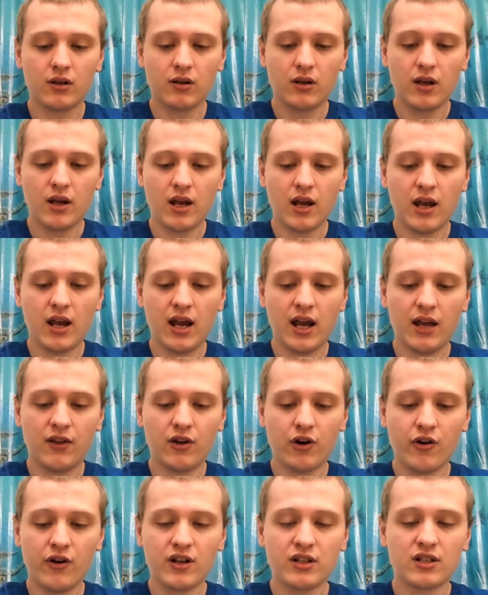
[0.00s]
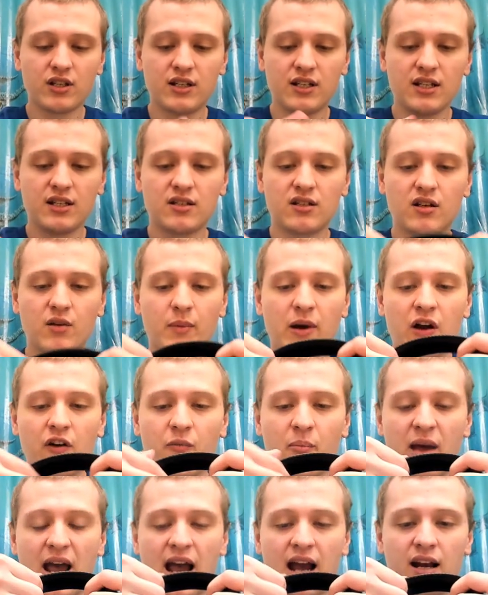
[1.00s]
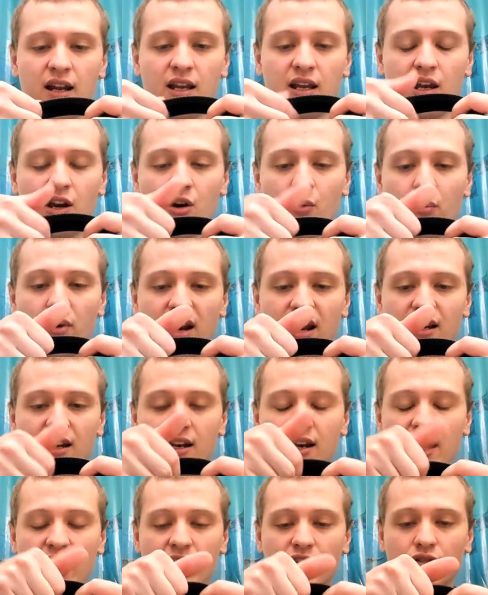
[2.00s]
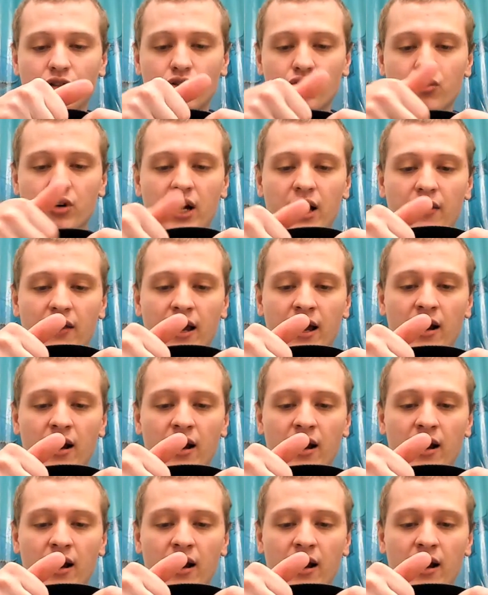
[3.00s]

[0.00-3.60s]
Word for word: And there is a decent amount of padding here, but I didn't actually try that.